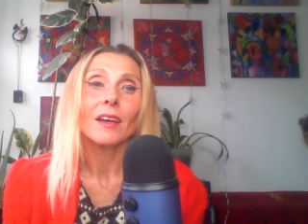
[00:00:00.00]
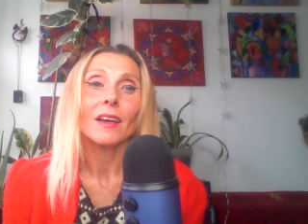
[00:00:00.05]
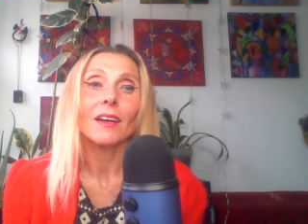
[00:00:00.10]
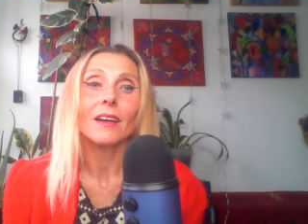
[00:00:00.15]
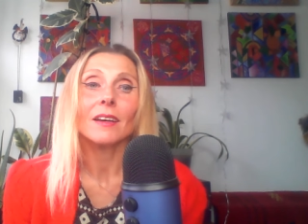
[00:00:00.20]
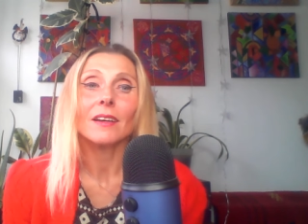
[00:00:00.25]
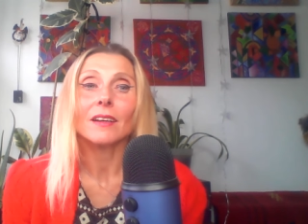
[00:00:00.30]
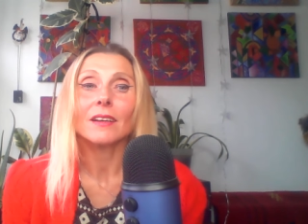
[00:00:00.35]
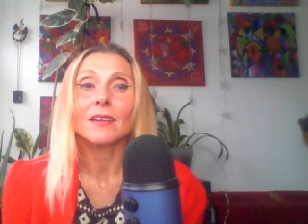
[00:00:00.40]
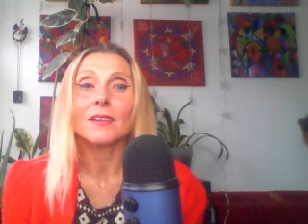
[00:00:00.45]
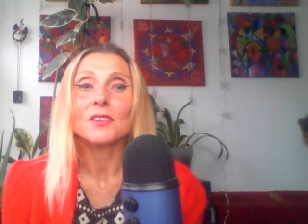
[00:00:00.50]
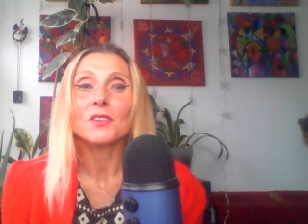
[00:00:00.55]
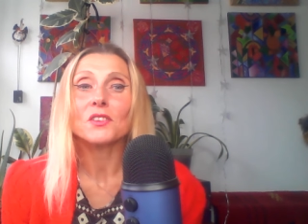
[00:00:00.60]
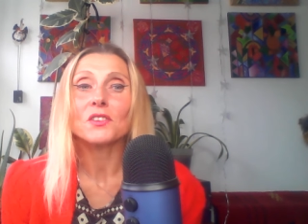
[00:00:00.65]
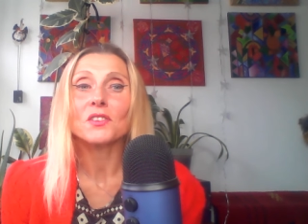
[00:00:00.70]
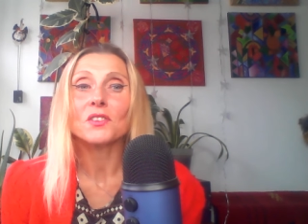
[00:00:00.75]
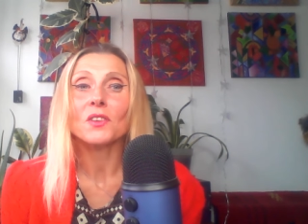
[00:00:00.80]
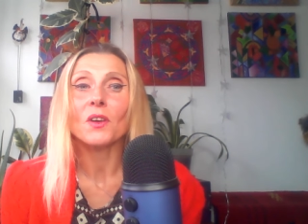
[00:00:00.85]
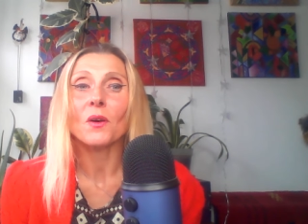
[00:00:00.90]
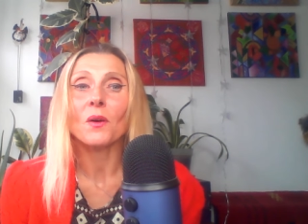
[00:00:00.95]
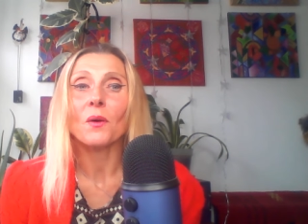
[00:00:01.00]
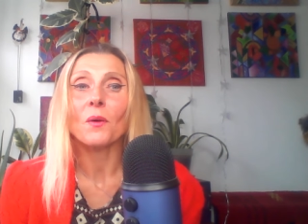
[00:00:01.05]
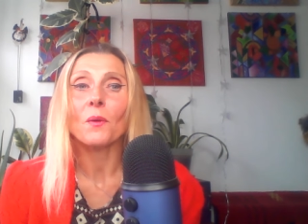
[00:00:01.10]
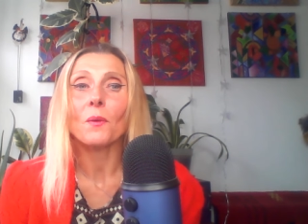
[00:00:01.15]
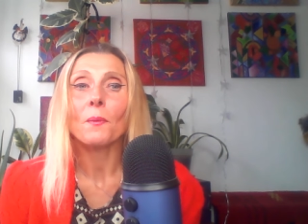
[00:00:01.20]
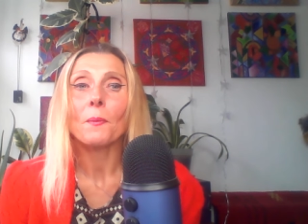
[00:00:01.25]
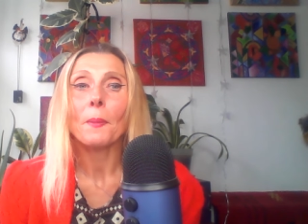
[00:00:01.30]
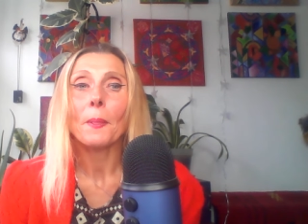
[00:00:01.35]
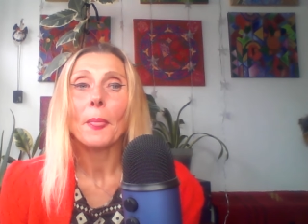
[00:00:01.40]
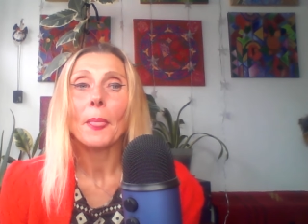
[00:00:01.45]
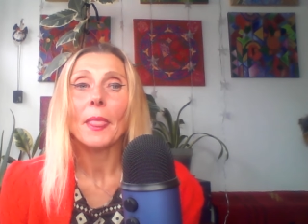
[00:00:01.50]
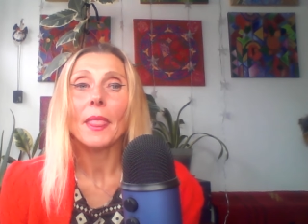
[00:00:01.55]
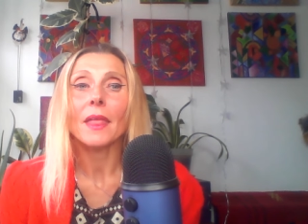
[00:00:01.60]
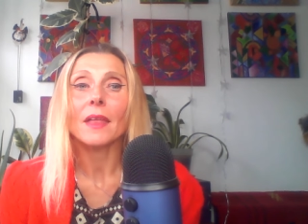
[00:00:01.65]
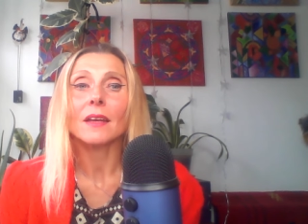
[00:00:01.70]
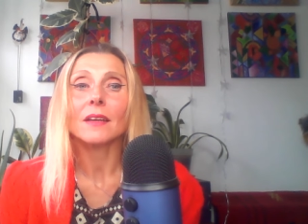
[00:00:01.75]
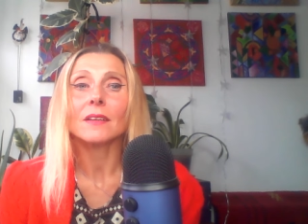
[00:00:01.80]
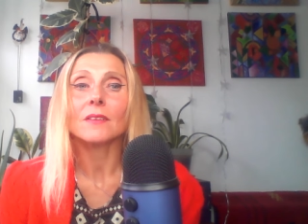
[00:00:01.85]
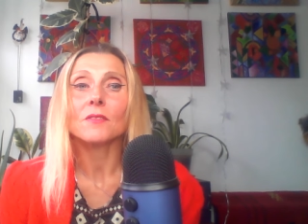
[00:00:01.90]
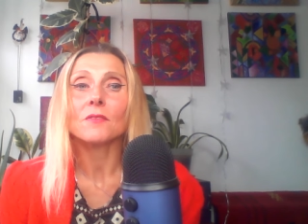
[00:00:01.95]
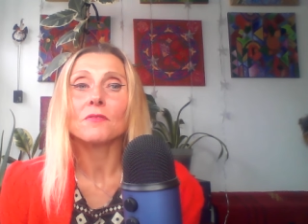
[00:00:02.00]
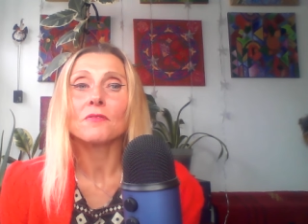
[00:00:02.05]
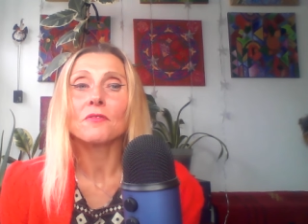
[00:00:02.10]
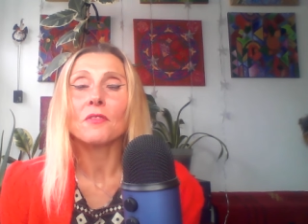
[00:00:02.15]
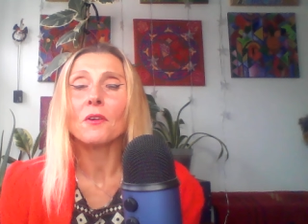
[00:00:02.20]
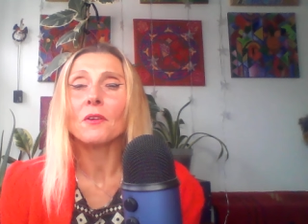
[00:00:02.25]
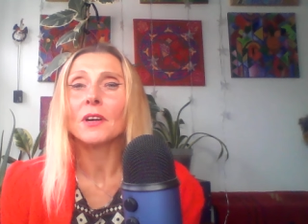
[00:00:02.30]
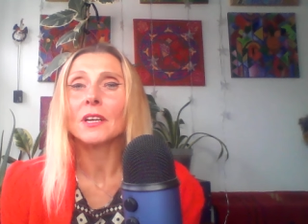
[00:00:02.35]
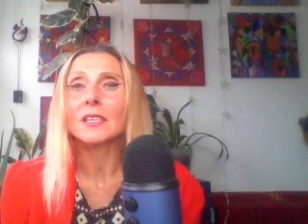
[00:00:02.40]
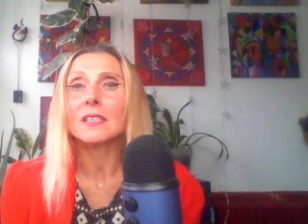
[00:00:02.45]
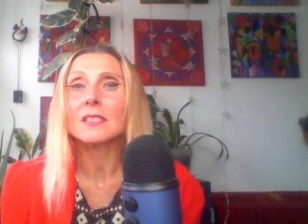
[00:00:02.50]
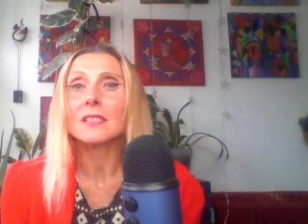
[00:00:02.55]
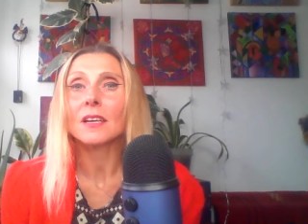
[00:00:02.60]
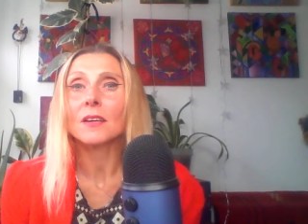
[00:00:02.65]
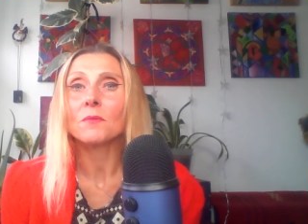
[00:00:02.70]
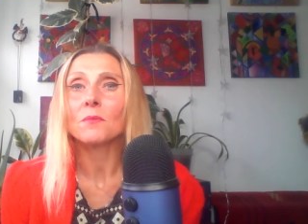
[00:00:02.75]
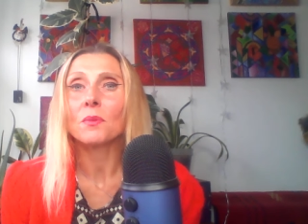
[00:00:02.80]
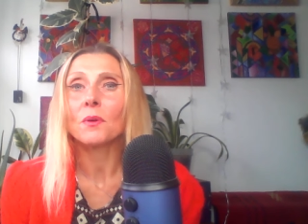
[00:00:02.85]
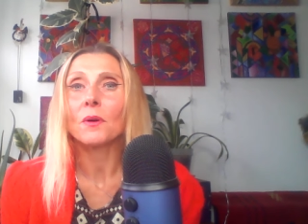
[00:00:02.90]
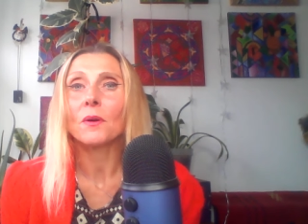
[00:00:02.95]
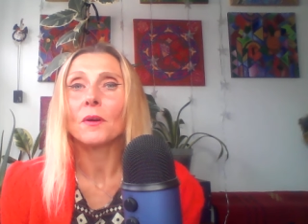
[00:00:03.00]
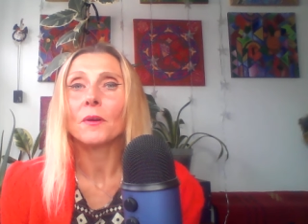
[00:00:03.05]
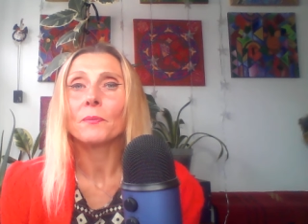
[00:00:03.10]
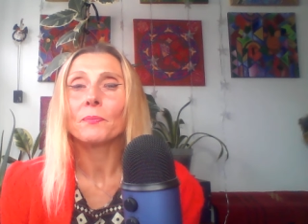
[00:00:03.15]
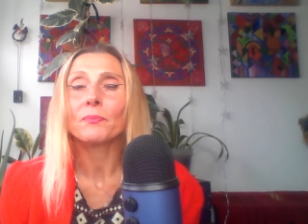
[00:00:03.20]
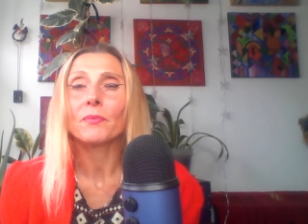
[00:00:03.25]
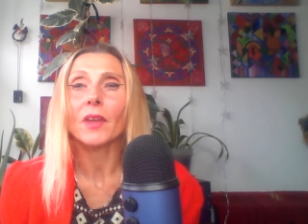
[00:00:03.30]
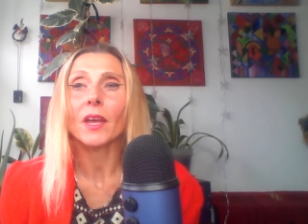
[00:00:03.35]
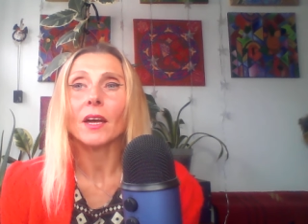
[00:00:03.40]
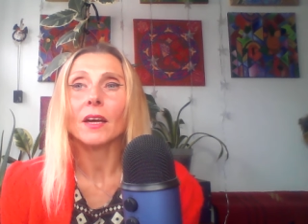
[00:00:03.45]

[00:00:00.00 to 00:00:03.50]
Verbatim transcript: Uh, so, for example,